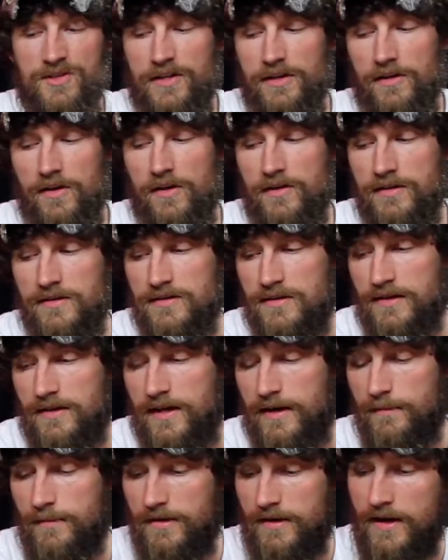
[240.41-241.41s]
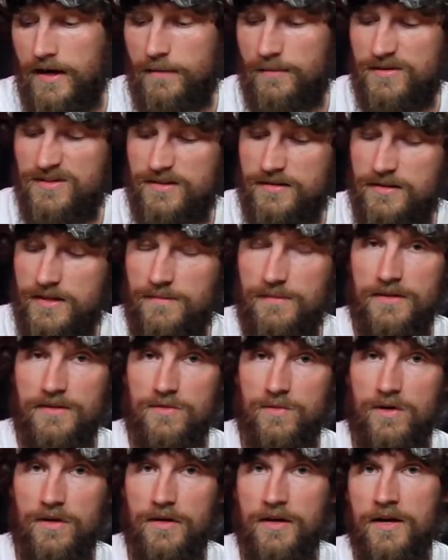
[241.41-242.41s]
You can get all these at Campbell Cameras except
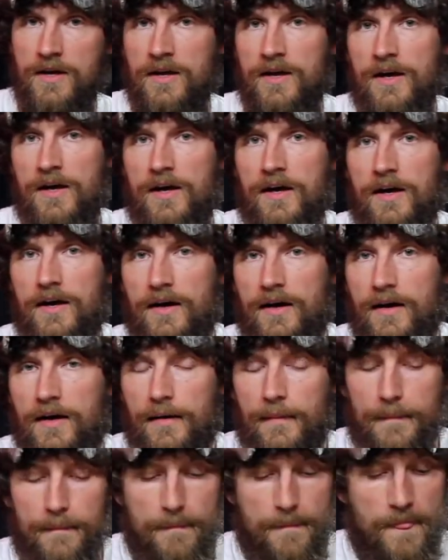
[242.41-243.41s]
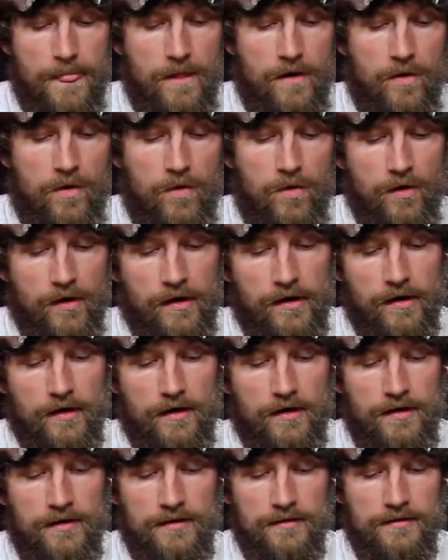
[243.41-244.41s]
this one. Um,
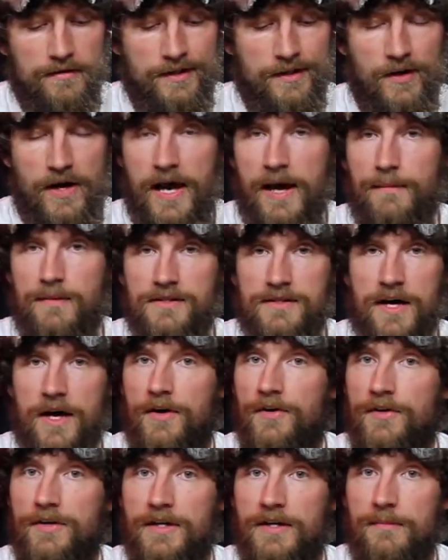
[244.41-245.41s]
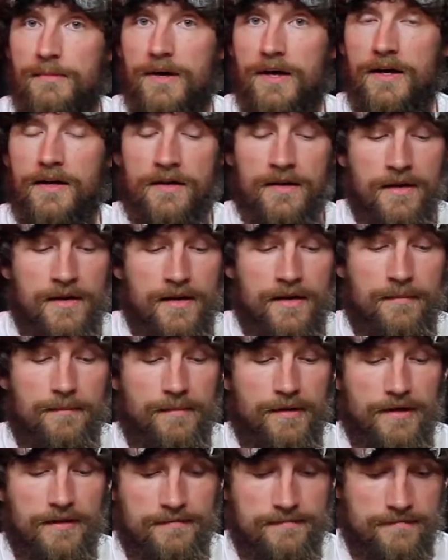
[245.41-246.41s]
or, you know, Amazon or eBay.
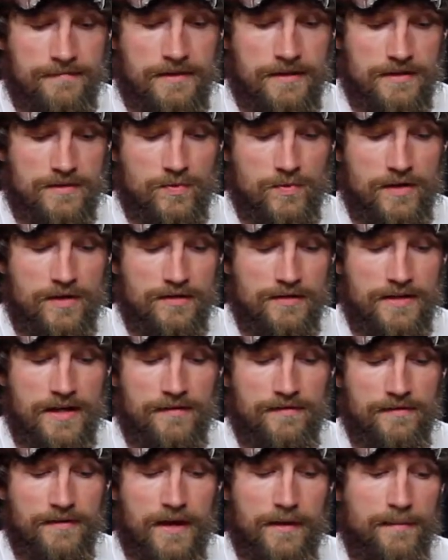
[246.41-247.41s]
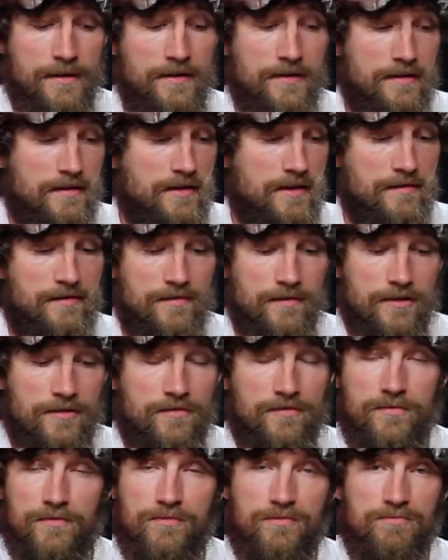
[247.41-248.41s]
But this one definitely, I mean, if,
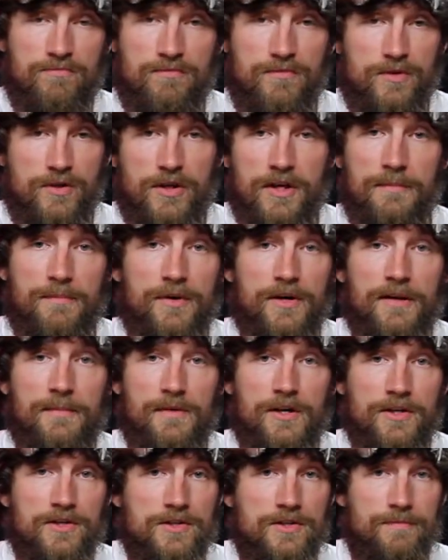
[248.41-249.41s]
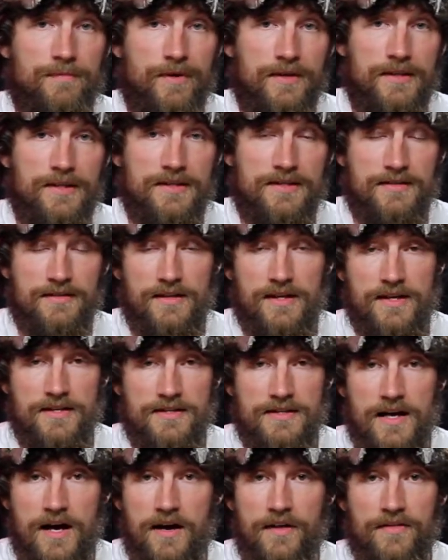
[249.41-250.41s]
if you can pretty much put this
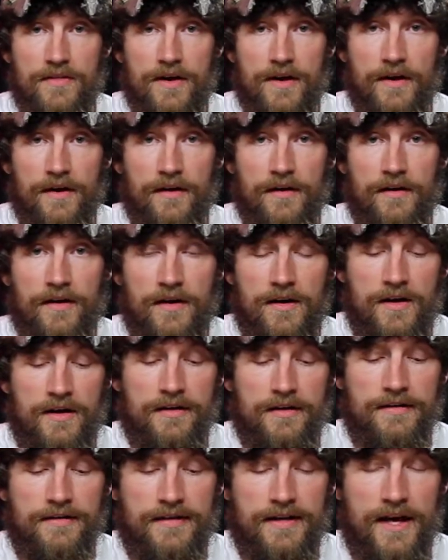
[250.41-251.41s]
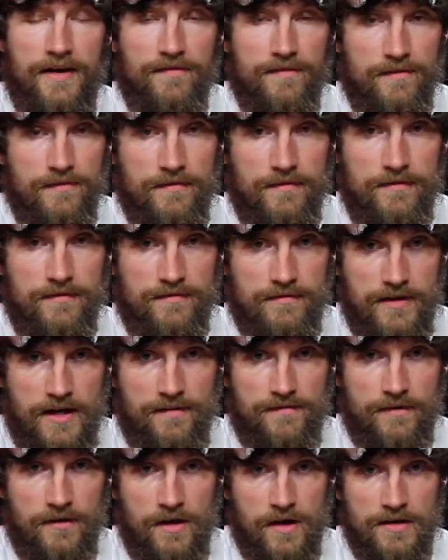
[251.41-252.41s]
lens on there, not for
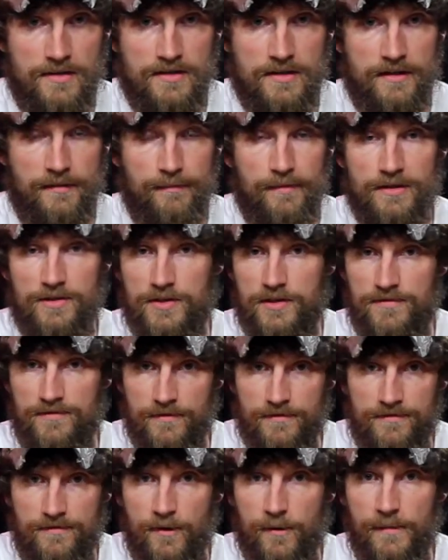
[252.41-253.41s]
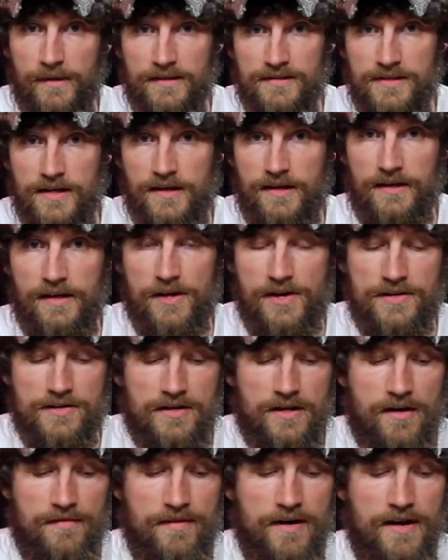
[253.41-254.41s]
not for hunting, but just for filming secondary
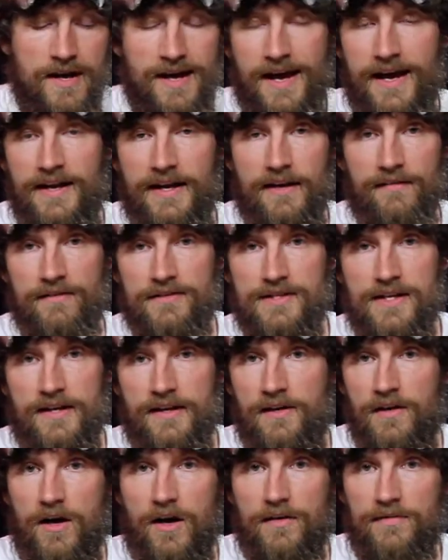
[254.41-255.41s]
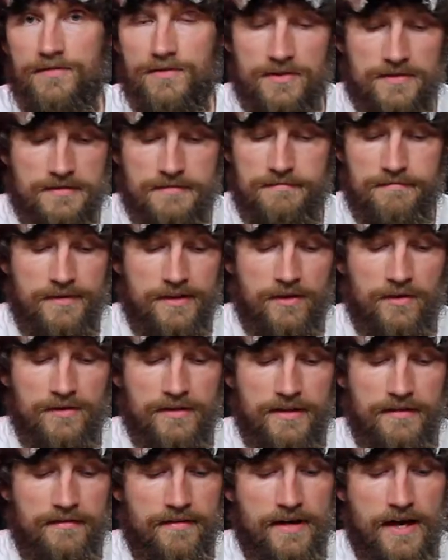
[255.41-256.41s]
stuff, and never take it off. Just you know,
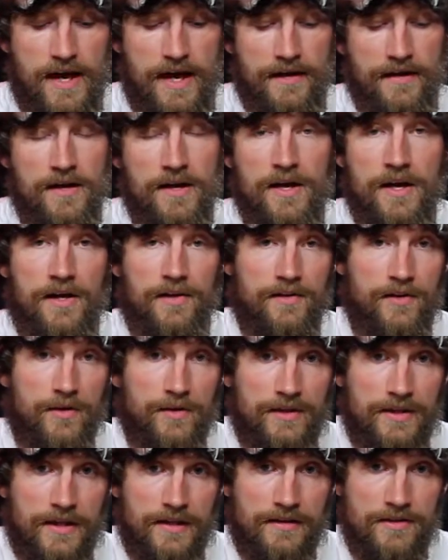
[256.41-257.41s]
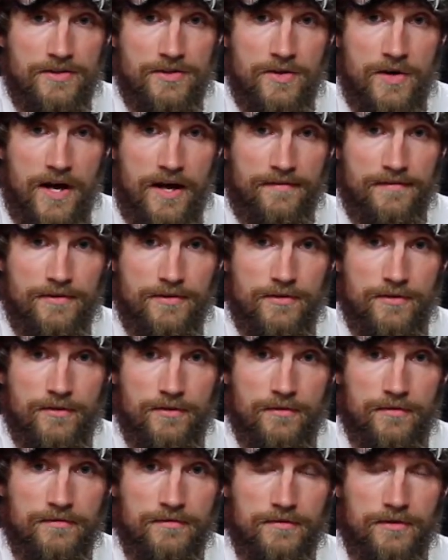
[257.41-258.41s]
leave it on. The only thing that you have
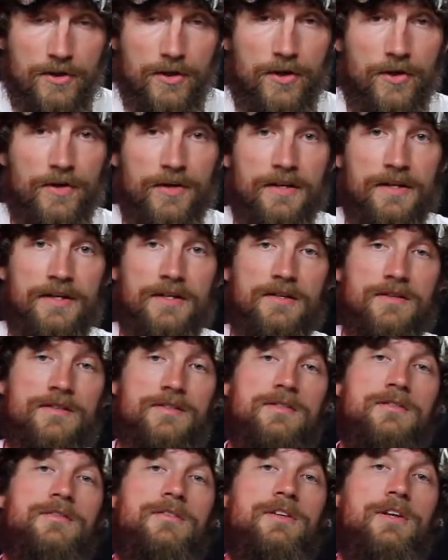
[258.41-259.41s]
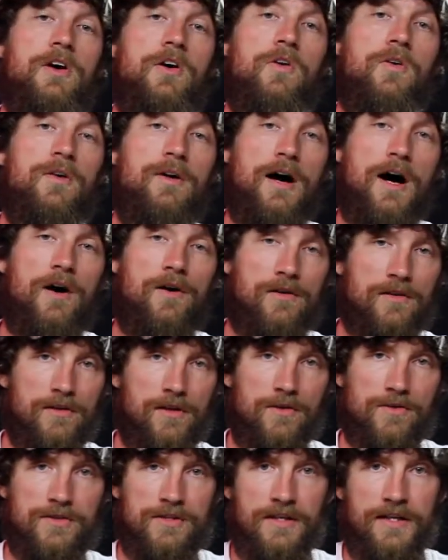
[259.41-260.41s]
to learn is you know how
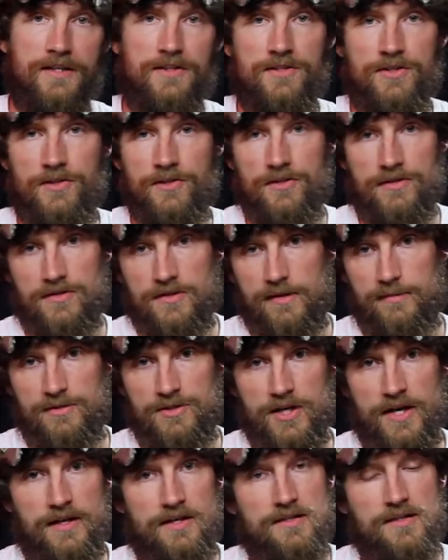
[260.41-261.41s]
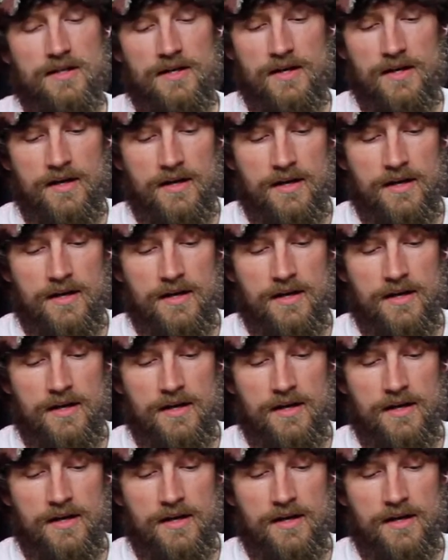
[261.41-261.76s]
close to get to your subject.